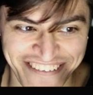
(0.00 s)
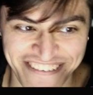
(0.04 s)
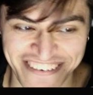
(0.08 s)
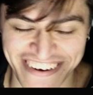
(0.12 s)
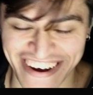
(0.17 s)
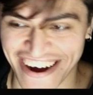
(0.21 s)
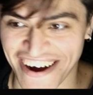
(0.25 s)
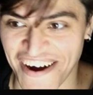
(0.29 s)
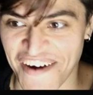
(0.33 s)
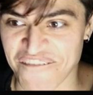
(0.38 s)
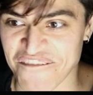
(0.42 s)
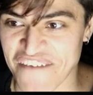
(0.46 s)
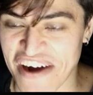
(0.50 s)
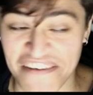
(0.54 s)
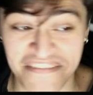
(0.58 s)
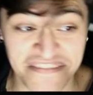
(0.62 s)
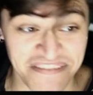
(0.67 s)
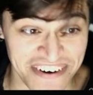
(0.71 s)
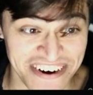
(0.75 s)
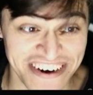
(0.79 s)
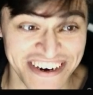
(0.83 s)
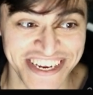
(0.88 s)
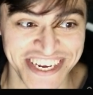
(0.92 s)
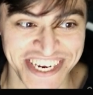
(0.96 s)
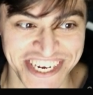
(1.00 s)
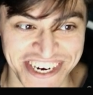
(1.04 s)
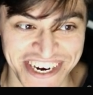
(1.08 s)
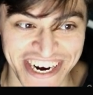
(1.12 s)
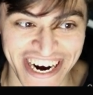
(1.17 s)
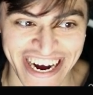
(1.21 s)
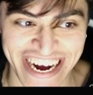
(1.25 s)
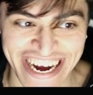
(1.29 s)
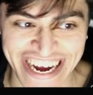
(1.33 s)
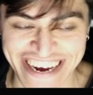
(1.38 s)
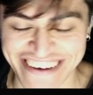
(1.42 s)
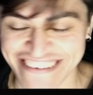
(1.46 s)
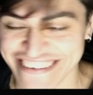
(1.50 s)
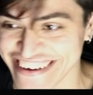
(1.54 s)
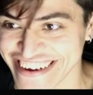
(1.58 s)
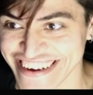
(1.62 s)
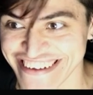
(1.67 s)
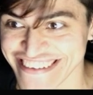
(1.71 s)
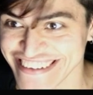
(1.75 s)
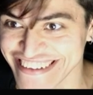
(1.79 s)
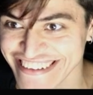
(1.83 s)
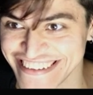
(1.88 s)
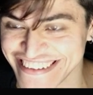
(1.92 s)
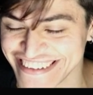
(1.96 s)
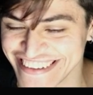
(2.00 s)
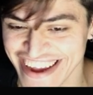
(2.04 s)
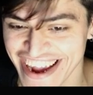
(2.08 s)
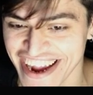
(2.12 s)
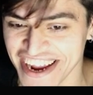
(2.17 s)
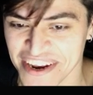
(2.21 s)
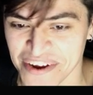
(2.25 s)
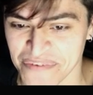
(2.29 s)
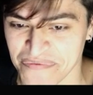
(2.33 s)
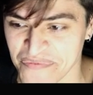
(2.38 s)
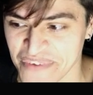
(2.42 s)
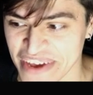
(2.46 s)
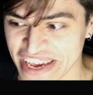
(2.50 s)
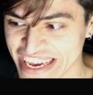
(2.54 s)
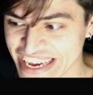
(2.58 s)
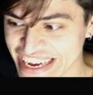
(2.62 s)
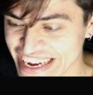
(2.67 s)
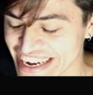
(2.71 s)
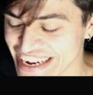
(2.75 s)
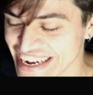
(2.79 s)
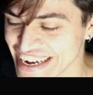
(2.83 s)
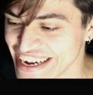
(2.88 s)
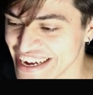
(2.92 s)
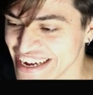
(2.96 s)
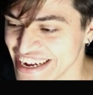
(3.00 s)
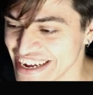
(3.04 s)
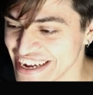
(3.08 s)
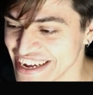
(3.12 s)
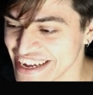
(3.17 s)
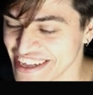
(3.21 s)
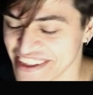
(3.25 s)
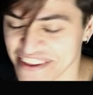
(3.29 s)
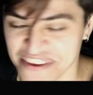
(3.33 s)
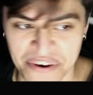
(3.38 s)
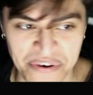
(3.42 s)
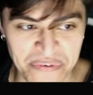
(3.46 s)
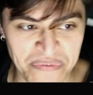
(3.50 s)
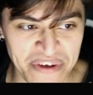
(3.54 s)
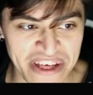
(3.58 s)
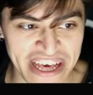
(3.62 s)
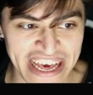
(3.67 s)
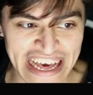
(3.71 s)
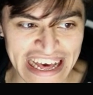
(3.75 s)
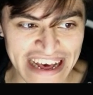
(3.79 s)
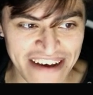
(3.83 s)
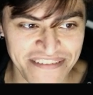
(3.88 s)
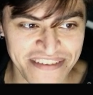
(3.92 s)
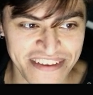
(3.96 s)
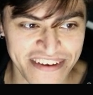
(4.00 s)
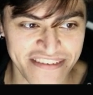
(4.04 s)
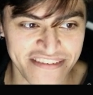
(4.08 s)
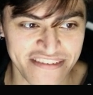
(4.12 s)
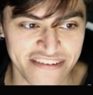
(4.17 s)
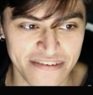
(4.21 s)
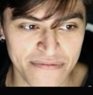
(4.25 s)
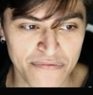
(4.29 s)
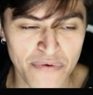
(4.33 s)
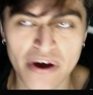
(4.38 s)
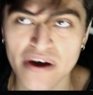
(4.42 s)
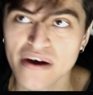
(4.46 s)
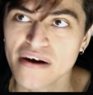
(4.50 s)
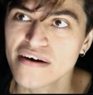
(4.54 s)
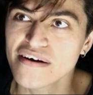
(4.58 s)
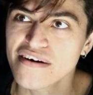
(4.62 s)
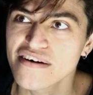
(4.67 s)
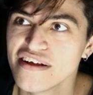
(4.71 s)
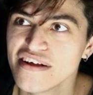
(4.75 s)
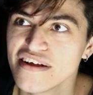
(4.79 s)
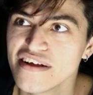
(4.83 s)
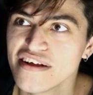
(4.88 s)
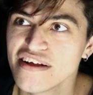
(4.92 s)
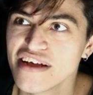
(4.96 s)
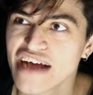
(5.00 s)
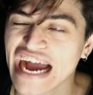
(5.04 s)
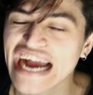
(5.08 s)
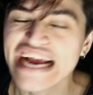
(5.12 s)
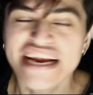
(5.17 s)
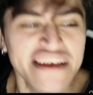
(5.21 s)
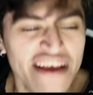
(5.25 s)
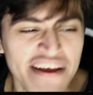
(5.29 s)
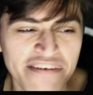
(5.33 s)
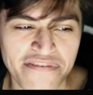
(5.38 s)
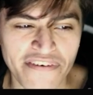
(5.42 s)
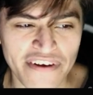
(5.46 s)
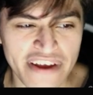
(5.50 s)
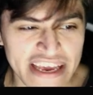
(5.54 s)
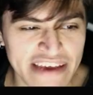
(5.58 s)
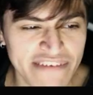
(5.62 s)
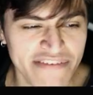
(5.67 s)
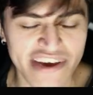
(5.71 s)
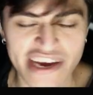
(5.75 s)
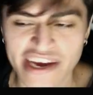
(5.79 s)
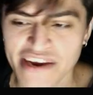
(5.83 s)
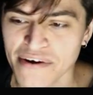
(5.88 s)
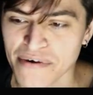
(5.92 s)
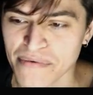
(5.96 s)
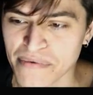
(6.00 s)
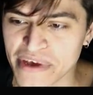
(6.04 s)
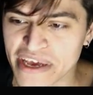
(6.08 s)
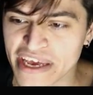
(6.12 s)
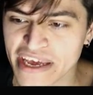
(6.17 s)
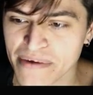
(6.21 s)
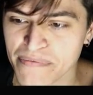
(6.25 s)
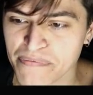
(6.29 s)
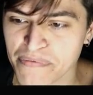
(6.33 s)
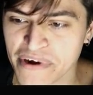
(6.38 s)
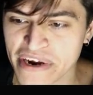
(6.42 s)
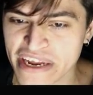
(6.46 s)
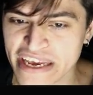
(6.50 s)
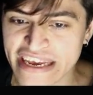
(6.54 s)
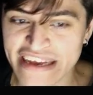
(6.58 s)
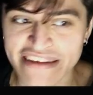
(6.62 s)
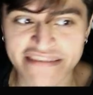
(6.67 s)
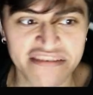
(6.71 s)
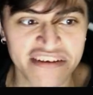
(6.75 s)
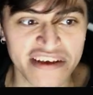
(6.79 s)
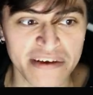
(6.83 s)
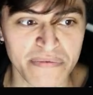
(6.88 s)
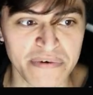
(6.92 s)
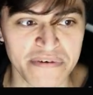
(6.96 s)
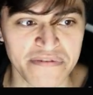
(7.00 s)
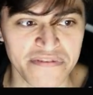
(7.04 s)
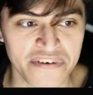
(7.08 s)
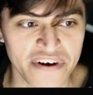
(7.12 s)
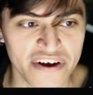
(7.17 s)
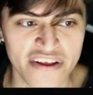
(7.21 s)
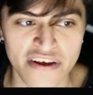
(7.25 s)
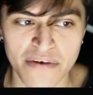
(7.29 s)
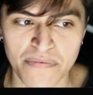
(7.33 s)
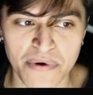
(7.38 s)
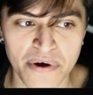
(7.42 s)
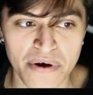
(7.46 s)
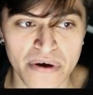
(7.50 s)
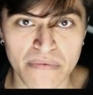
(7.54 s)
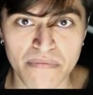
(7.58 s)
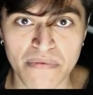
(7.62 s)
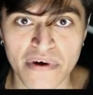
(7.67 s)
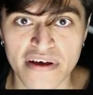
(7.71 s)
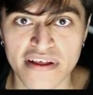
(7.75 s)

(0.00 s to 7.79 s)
on my first try, which is insane to me. Normally I have to... well, actually for Eevee I normally get them pretty easily, but for other Pokemon,